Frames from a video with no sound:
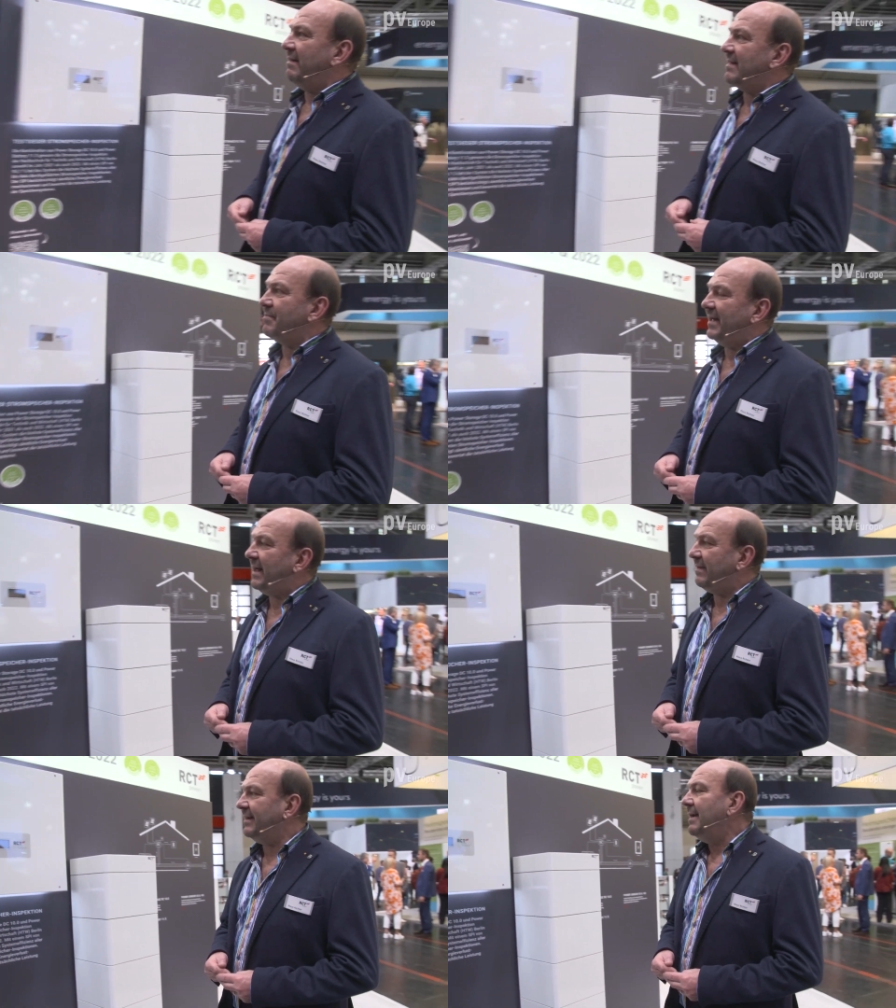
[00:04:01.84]
and something
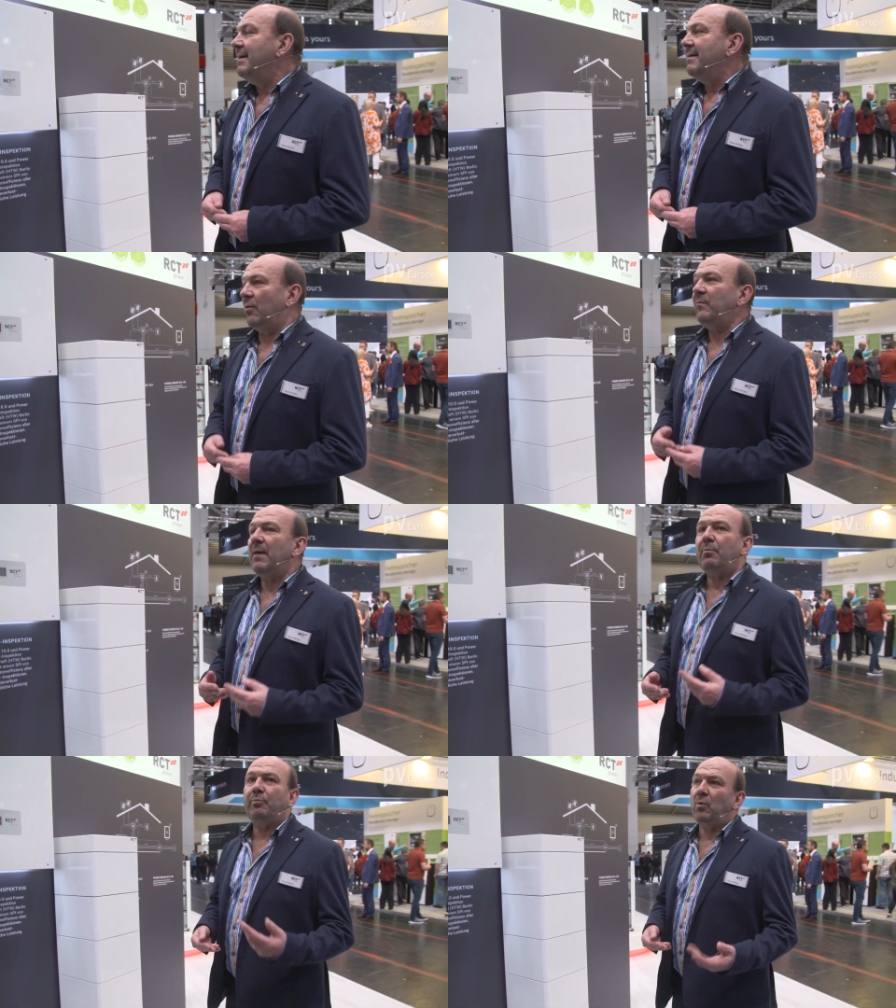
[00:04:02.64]
like that. So we
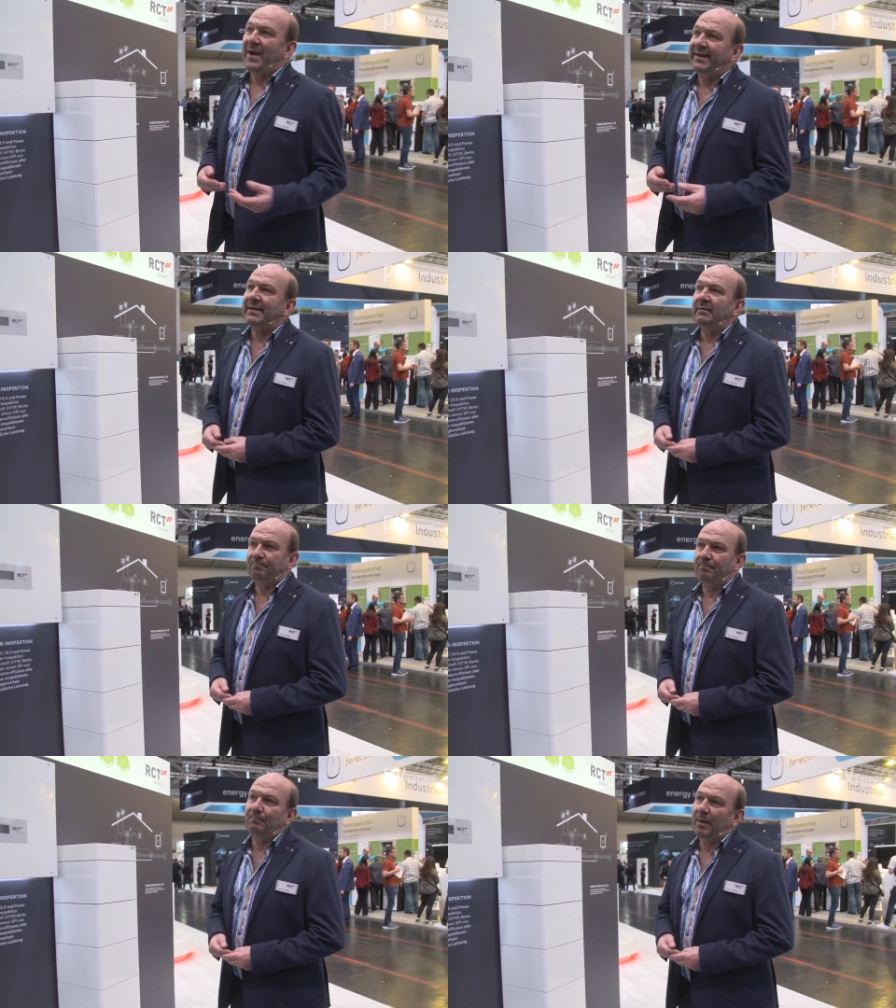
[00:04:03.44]
are providing a
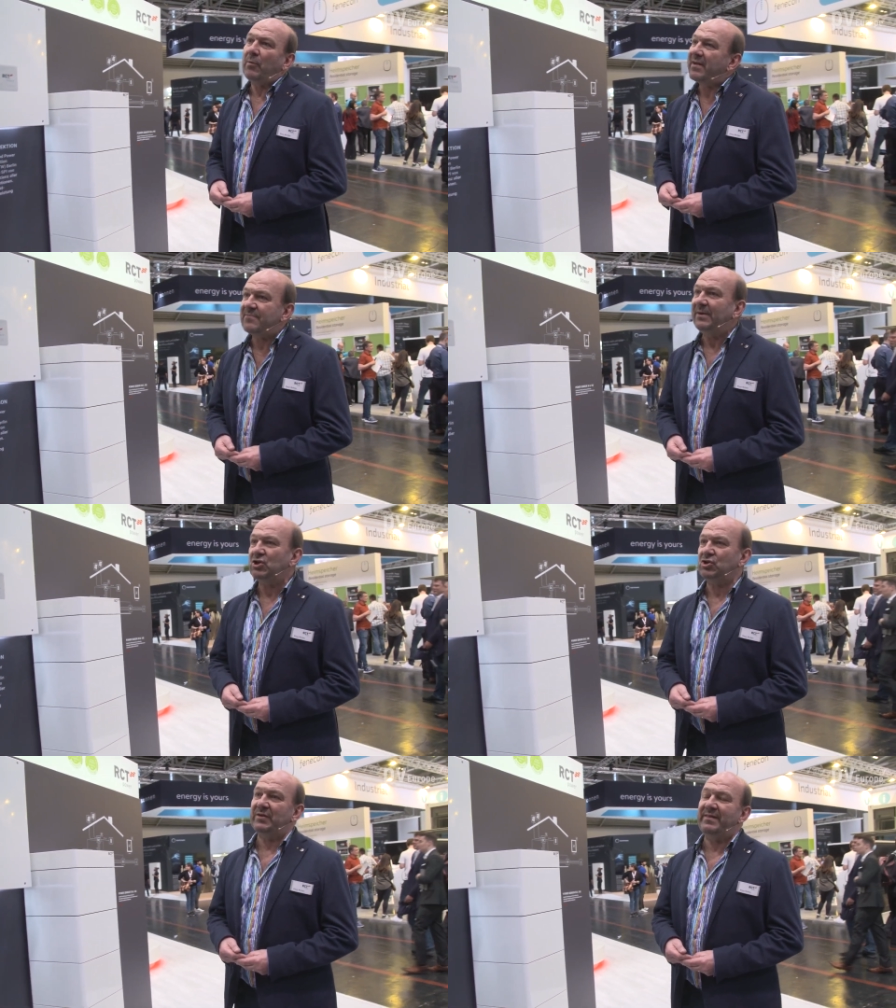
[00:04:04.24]
power
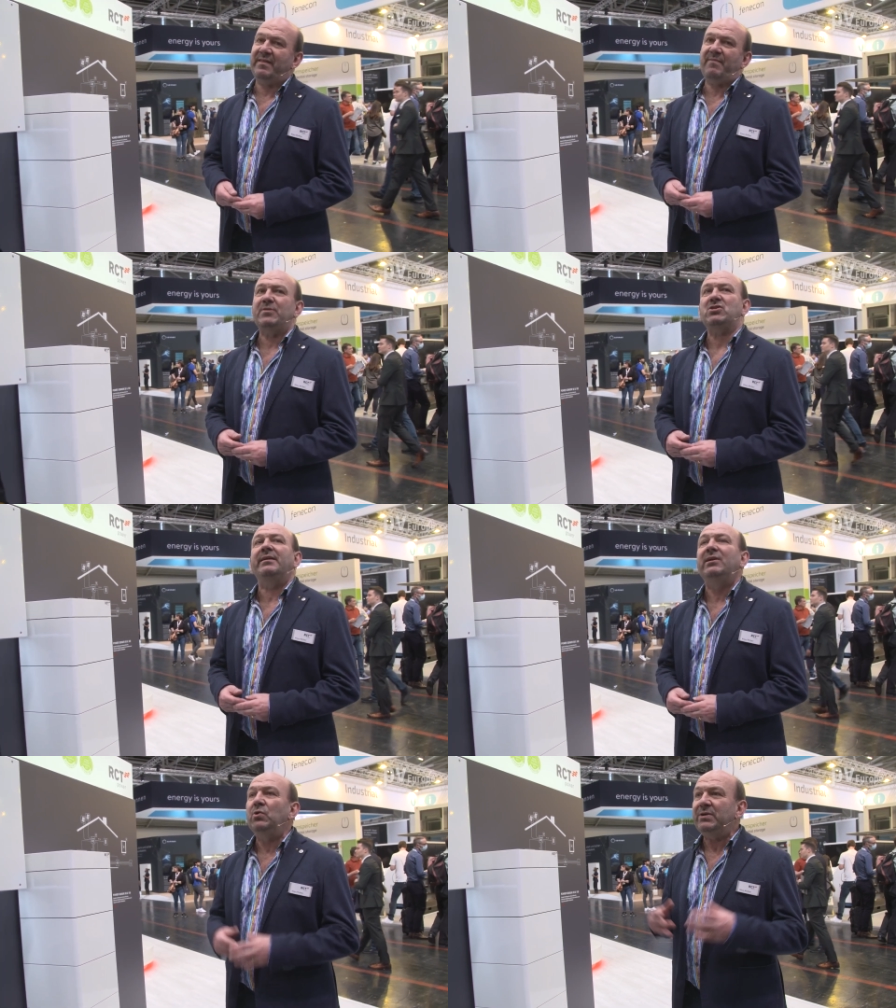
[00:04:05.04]
switch. It's a special
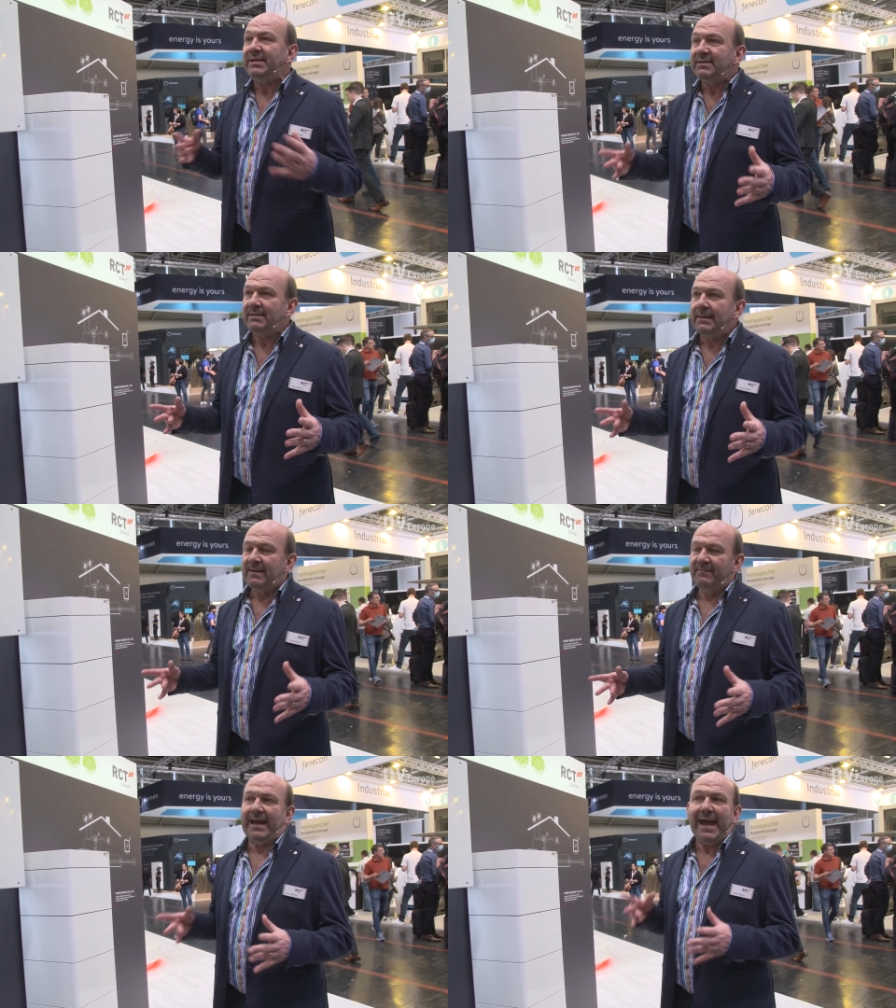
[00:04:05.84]
unit.
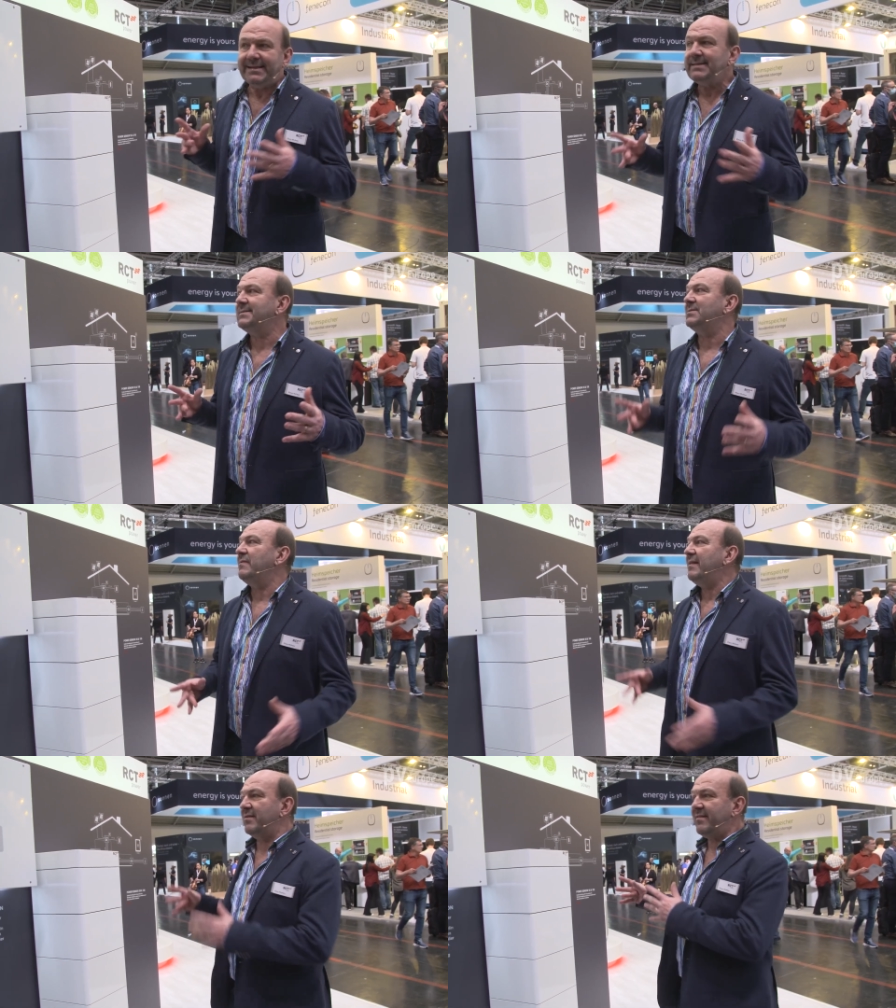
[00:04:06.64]
We add it to
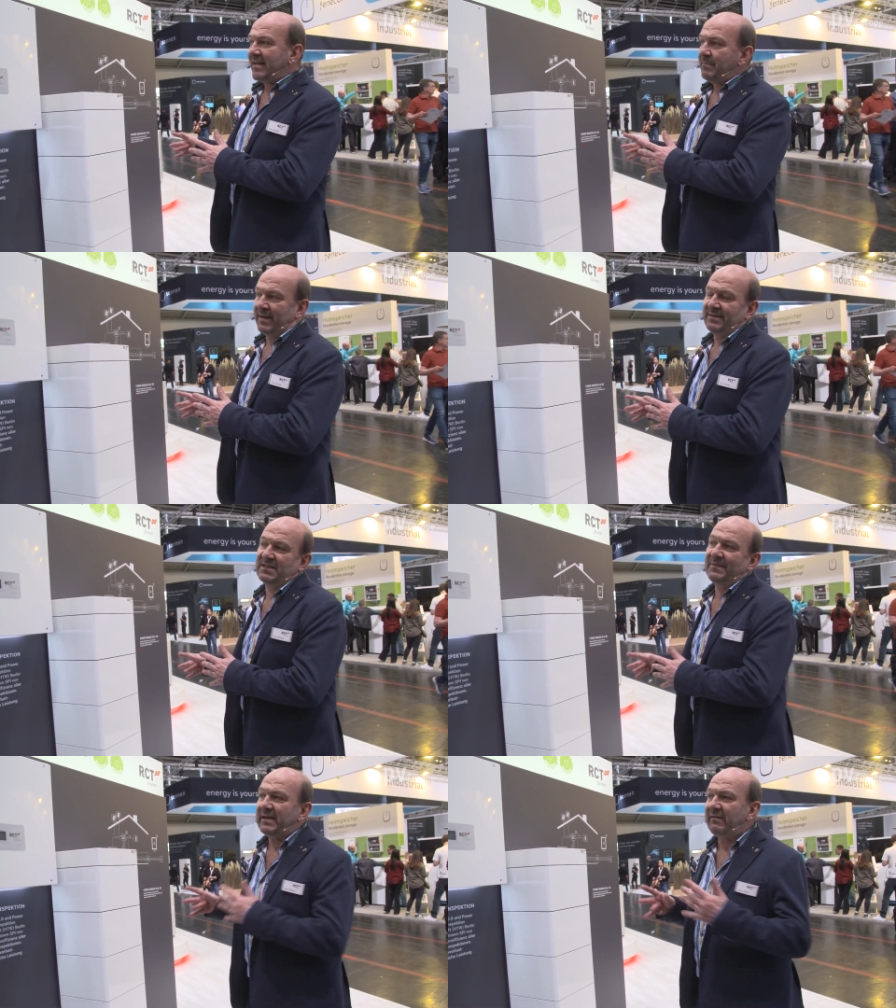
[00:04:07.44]
the system and
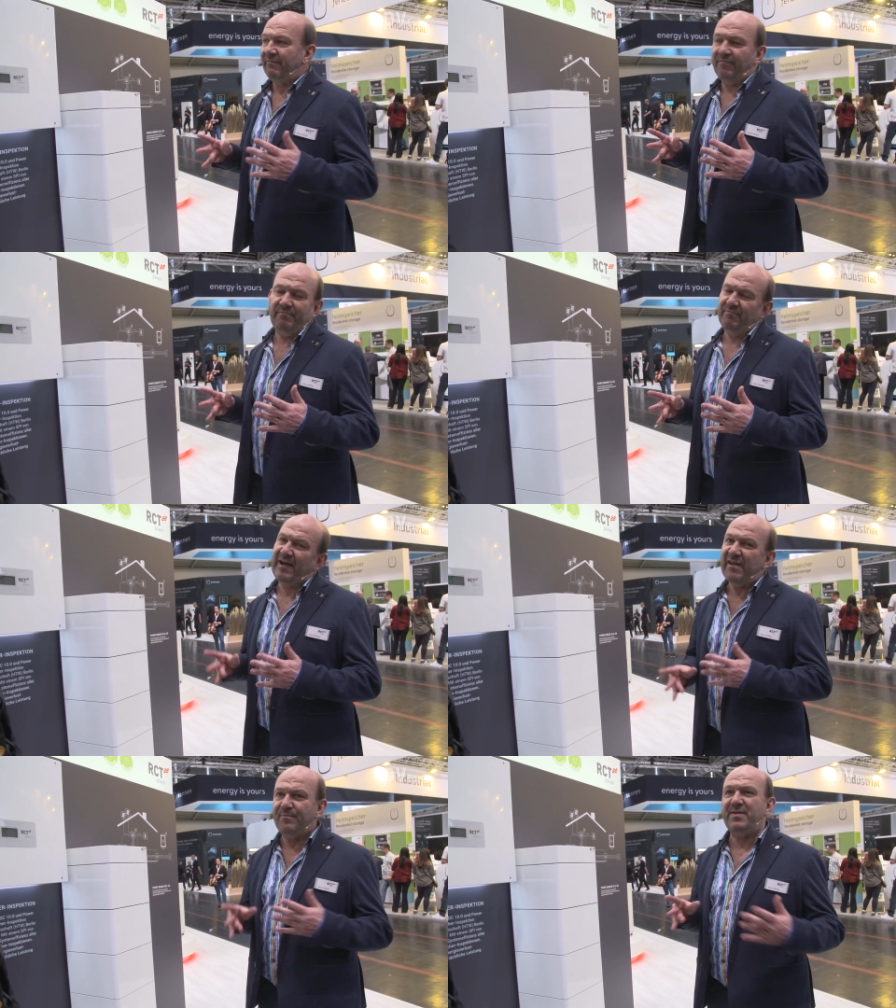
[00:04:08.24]

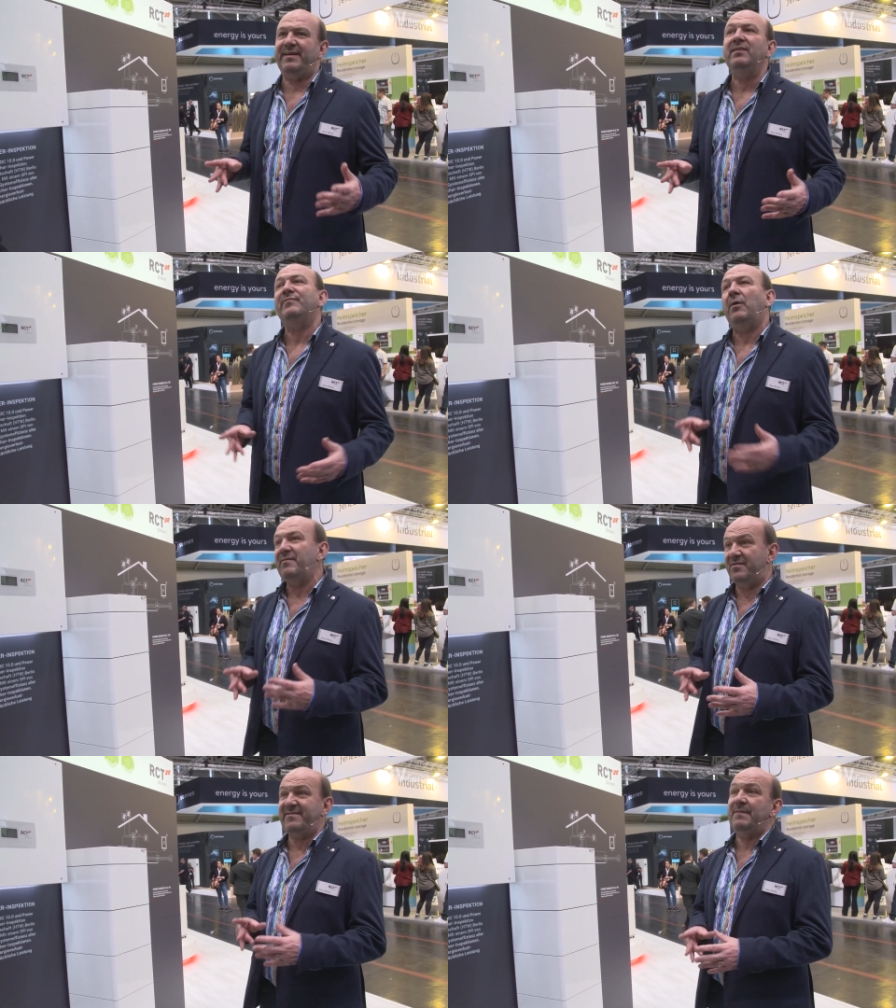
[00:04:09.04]
25% of
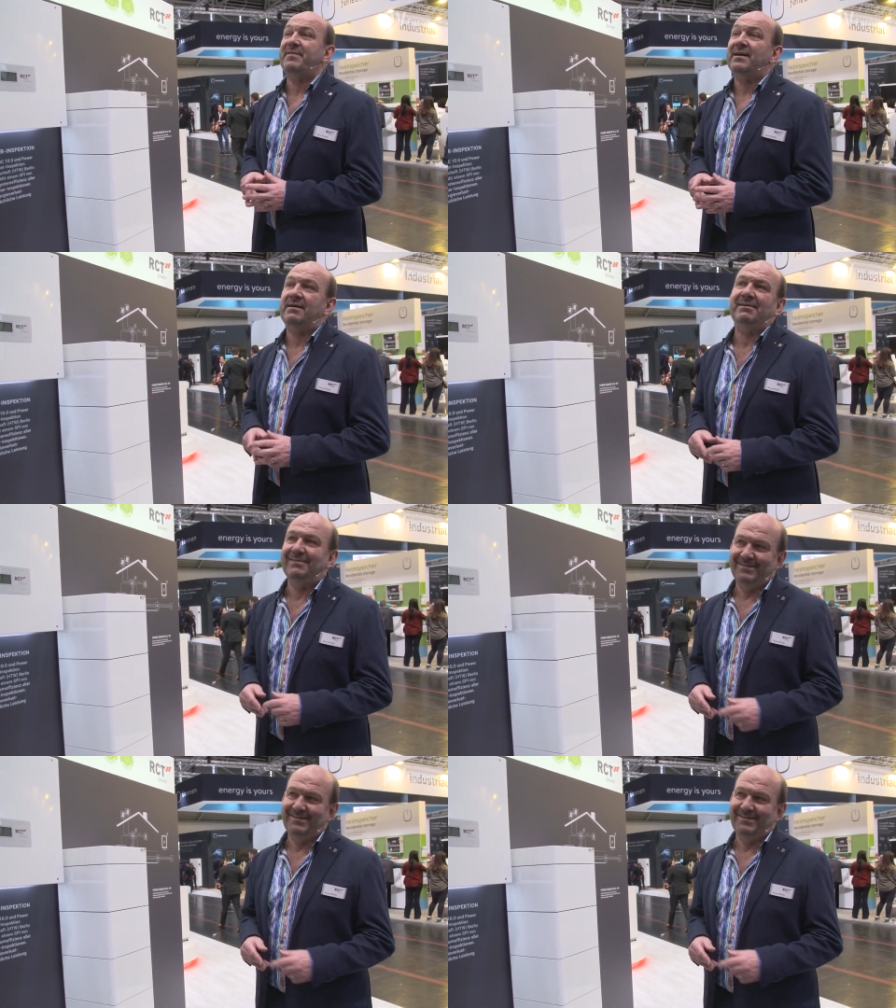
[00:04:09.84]
our systems are